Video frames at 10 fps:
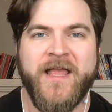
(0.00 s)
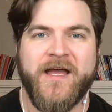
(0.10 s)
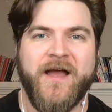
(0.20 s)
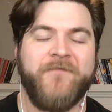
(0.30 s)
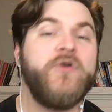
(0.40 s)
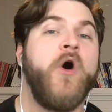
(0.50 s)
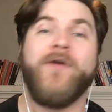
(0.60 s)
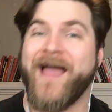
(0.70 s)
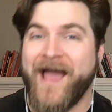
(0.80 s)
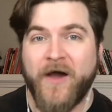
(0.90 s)
Uh, if you own
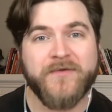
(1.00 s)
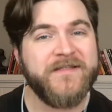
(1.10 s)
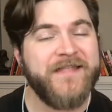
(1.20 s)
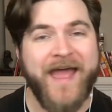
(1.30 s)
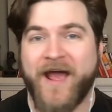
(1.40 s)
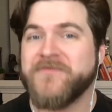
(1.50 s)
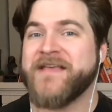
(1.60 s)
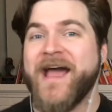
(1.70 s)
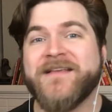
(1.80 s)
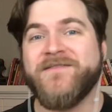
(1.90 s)
a house, that house
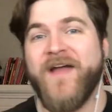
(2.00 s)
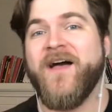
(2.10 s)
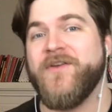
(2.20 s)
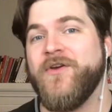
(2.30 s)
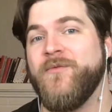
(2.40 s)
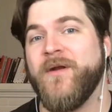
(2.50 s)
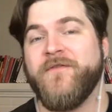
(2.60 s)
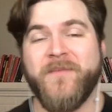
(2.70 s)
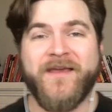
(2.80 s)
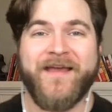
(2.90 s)
has value, but if
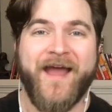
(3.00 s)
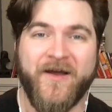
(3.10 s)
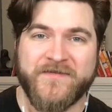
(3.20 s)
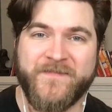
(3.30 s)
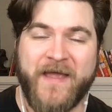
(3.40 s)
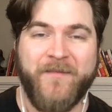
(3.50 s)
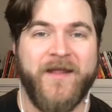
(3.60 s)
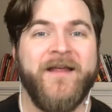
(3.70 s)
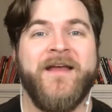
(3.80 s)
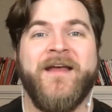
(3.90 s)
you're making a house
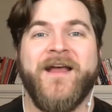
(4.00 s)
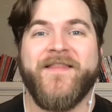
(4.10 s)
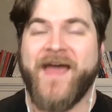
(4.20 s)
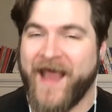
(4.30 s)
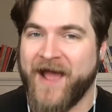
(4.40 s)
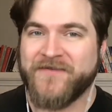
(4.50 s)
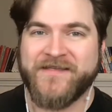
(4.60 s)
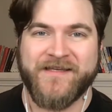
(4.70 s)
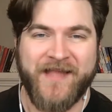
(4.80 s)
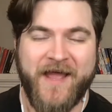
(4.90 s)
payment, that house
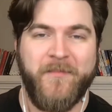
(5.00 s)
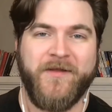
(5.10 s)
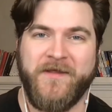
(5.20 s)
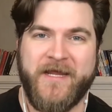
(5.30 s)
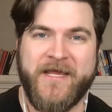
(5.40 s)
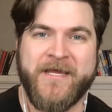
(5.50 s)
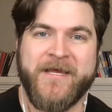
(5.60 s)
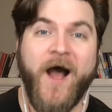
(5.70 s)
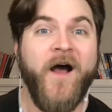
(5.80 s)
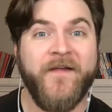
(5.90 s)
is a liability
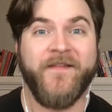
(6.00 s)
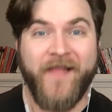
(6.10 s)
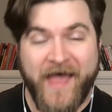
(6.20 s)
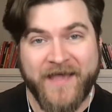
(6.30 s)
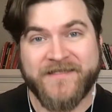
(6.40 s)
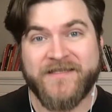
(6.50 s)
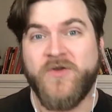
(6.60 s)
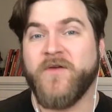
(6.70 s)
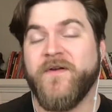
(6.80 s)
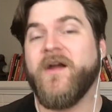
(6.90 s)
unless you
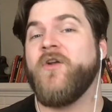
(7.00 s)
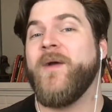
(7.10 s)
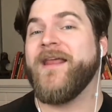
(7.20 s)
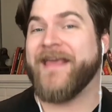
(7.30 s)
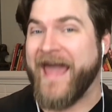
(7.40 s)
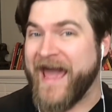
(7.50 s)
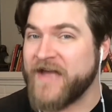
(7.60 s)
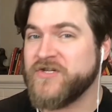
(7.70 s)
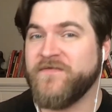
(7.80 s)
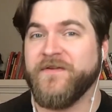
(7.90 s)
can figure out a way to
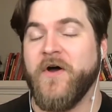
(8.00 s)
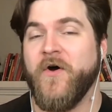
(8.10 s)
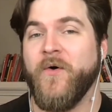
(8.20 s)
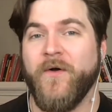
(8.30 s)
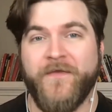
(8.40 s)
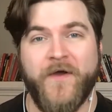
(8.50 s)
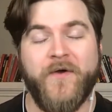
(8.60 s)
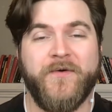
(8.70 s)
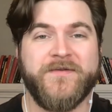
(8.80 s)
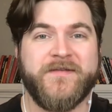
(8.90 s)
cash flow
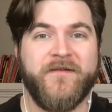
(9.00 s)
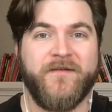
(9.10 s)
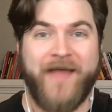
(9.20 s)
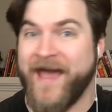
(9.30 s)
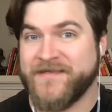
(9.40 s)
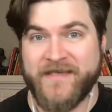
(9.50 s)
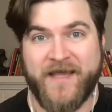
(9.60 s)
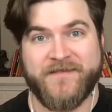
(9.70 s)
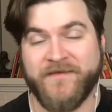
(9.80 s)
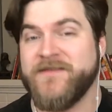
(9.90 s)
those
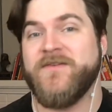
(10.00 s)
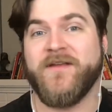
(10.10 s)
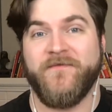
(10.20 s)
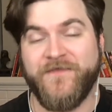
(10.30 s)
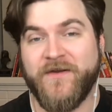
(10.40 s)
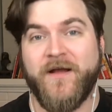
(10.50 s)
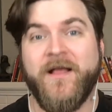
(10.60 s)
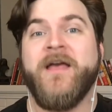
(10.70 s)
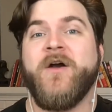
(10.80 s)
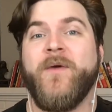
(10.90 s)
assets unless you can figure out
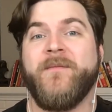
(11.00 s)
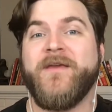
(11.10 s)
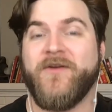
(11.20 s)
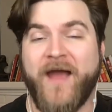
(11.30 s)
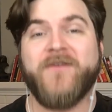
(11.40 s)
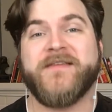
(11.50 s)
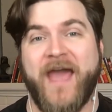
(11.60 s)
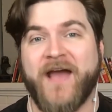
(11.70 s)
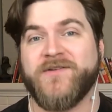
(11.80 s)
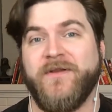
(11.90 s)
a way to make your house
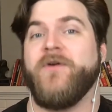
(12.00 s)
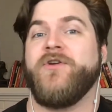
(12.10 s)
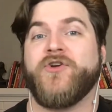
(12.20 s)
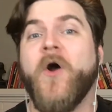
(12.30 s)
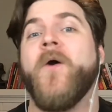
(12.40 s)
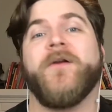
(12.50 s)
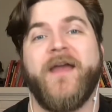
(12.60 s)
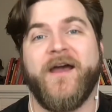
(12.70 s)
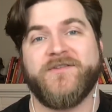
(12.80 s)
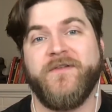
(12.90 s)
cash flow, your car
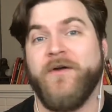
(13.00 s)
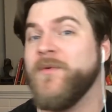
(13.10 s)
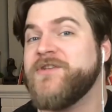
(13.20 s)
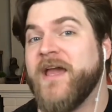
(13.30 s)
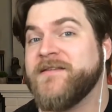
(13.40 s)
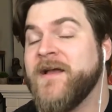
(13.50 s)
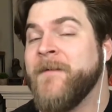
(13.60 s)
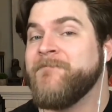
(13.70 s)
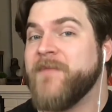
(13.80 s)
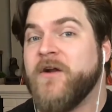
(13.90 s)
cash flow, in which case
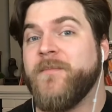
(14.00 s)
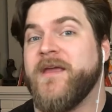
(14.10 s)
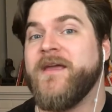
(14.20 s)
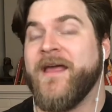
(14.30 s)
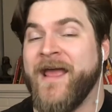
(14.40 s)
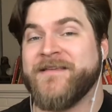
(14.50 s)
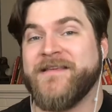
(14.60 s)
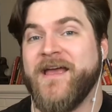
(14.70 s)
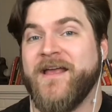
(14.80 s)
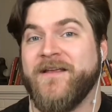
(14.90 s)
it'll be an
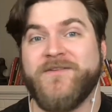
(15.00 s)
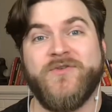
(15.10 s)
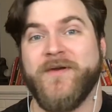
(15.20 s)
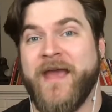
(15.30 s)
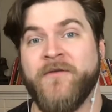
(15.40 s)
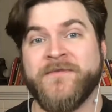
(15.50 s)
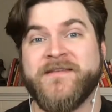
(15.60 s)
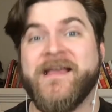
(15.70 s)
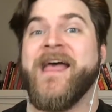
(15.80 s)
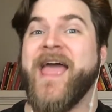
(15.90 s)
asset to
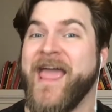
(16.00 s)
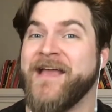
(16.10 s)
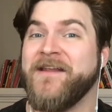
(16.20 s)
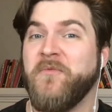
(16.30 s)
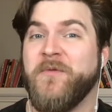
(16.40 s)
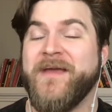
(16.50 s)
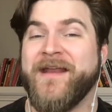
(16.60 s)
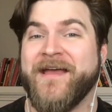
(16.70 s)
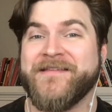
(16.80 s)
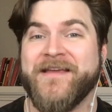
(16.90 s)
accountants and it would be an
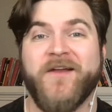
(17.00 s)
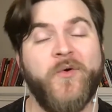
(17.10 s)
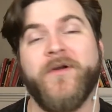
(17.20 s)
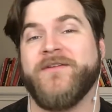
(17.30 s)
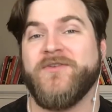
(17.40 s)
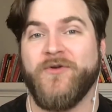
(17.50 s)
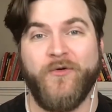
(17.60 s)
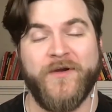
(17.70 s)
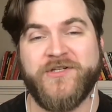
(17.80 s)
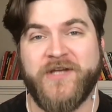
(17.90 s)
asset according to
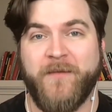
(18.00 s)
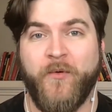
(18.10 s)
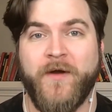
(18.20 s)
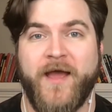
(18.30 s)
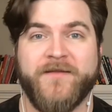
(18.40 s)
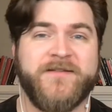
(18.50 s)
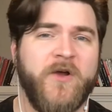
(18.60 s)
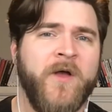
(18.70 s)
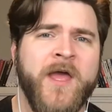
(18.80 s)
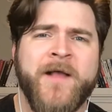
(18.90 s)
Rich Dad Poor Dad. And
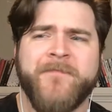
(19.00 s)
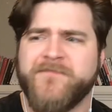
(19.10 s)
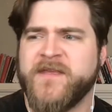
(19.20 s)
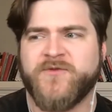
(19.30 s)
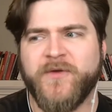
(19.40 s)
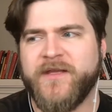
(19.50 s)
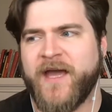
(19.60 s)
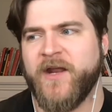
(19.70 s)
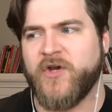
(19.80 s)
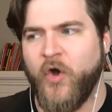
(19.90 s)
so this really
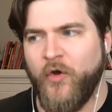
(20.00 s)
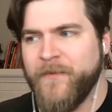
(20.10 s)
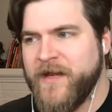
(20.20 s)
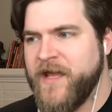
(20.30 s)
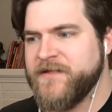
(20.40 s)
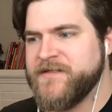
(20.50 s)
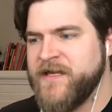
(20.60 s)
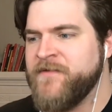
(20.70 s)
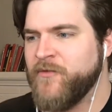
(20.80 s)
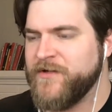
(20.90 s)
kind of culminates
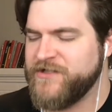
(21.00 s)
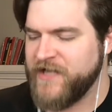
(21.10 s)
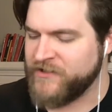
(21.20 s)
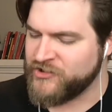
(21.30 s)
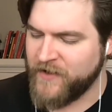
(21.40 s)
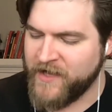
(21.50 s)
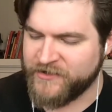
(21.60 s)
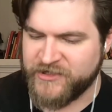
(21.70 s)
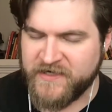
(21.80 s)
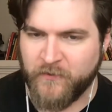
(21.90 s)
in the Rich Dad
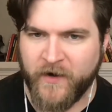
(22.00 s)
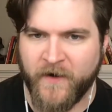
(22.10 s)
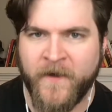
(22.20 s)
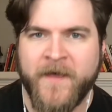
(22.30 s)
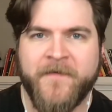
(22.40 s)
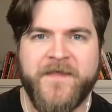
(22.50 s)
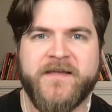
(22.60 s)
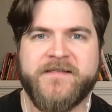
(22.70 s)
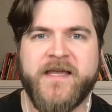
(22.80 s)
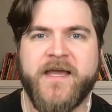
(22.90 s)
strategy where they
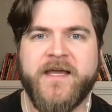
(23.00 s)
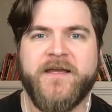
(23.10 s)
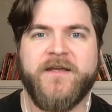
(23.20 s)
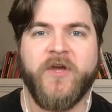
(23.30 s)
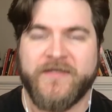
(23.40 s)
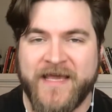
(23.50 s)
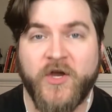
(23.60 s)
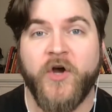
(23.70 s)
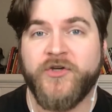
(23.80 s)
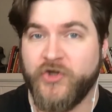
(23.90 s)
say take
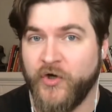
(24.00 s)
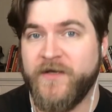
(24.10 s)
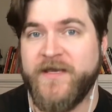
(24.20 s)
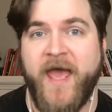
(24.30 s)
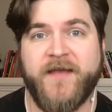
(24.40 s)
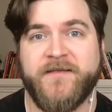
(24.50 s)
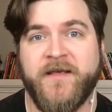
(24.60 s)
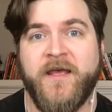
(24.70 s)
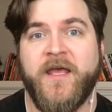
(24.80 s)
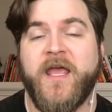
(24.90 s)
on good debt.
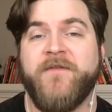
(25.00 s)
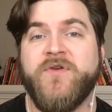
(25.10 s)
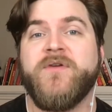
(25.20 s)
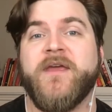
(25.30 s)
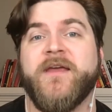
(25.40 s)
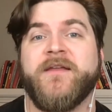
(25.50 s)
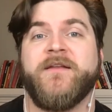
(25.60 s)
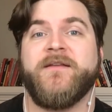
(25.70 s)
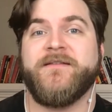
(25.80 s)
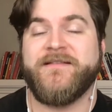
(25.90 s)
If you
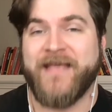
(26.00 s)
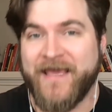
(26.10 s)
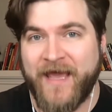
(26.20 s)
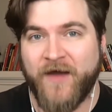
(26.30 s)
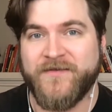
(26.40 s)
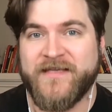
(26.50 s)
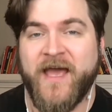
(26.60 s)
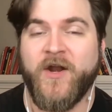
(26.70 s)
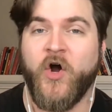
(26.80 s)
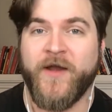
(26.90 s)
can take out
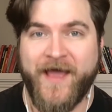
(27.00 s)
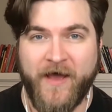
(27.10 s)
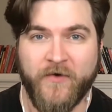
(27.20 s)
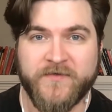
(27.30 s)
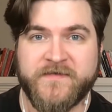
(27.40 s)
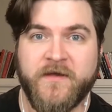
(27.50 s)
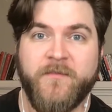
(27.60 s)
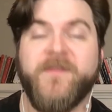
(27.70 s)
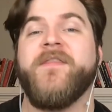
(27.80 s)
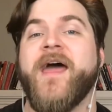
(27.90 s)
debt on a house,
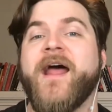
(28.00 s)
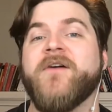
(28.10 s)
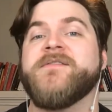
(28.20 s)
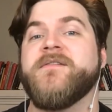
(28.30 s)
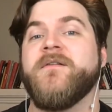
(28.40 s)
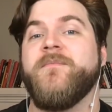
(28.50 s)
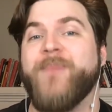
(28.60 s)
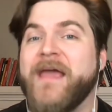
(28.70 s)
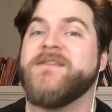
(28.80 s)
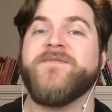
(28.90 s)
but then that house
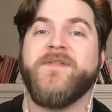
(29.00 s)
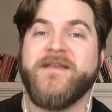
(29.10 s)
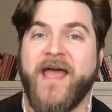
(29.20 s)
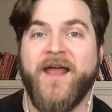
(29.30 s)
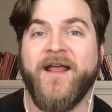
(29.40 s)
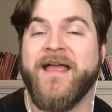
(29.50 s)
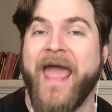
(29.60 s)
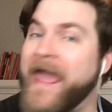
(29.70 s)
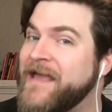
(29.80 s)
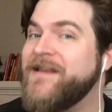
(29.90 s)
pays for the debt
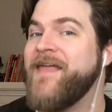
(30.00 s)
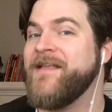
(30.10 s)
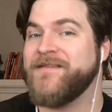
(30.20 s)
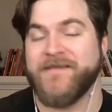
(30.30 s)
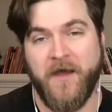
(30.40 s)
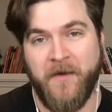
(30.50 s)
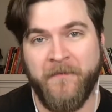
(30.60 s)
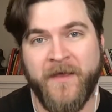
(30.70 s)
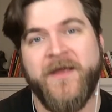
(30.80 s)
and then some,